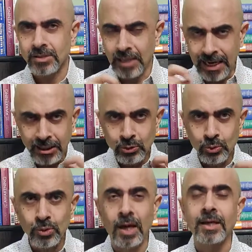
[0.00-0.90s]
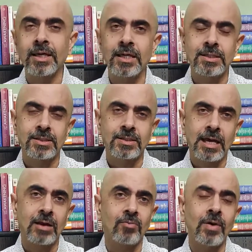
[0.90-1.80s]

tie two donkeys, and